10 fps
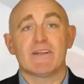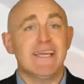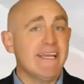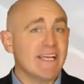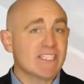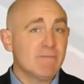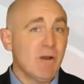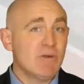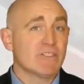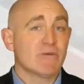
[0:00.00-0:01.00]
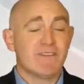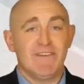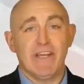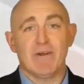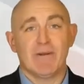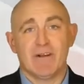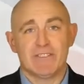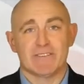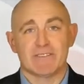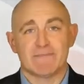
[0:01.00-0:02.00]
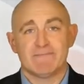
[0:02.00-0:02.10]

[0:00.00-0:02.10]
getting exposure with video commercials.